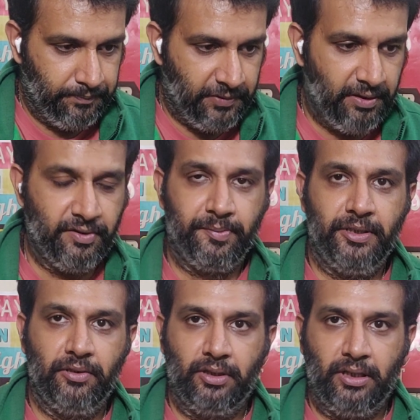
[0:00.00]
there has been
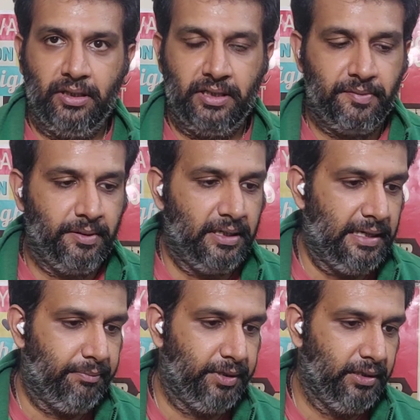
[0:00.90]
a lot that's been
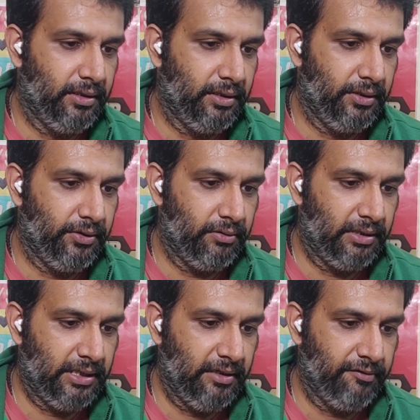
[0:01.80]
happening in your
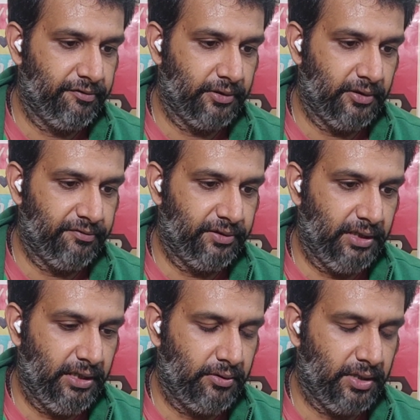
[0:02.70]
life of
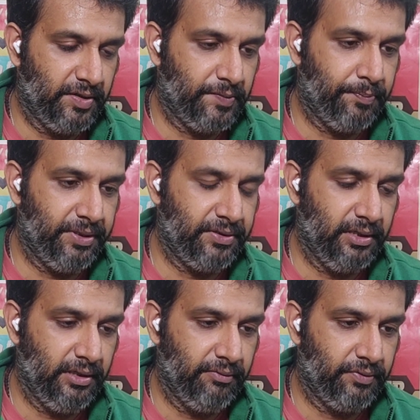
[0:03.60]
late,
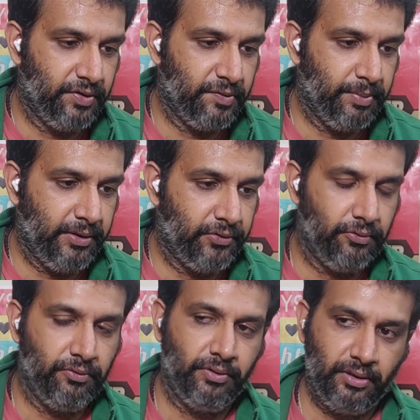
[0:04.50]
especially with respect to
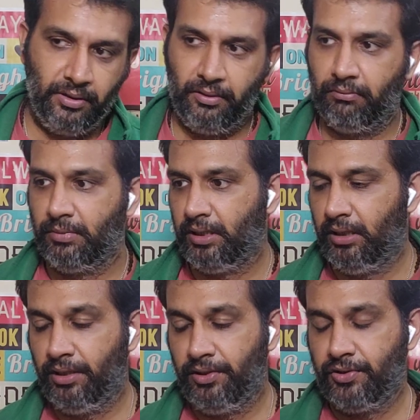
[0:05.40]
the many
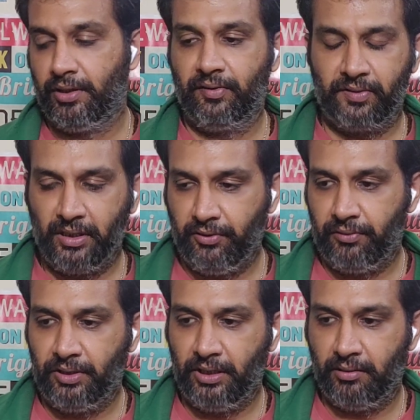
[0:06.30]
initiatives that you're
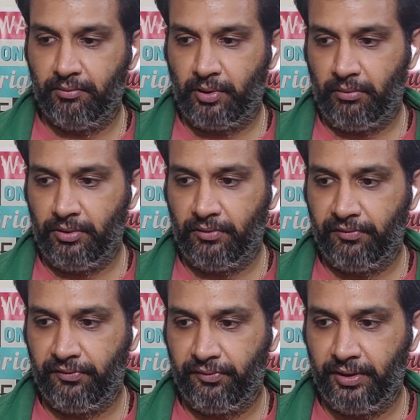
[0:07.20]
taking. Probably you're
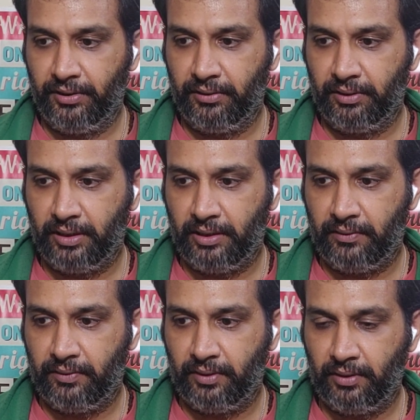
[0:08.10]
feeling
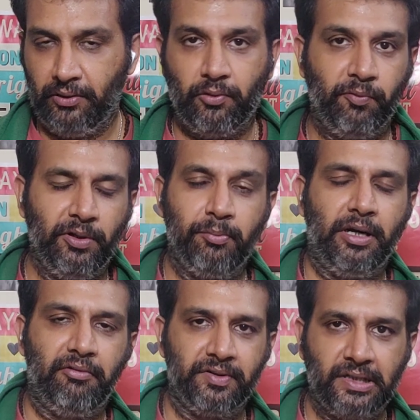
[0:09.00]
that your
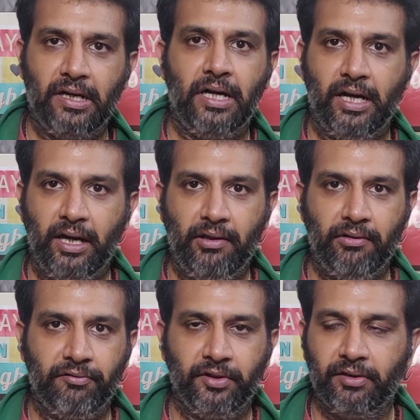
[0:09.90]
willpower is at a high. You're
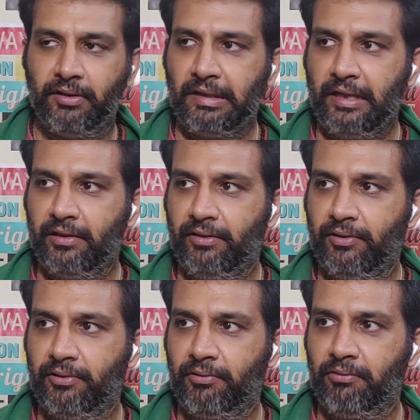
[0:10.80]
feeling like
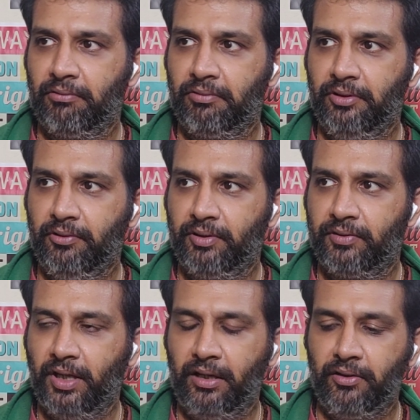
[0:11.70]
you can
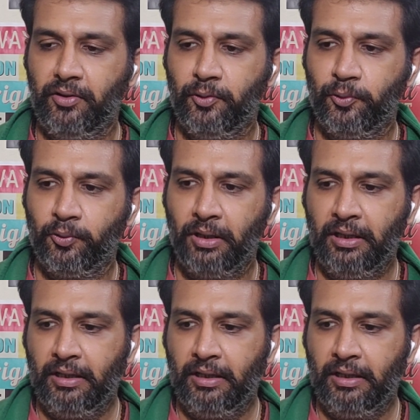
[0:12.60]
take new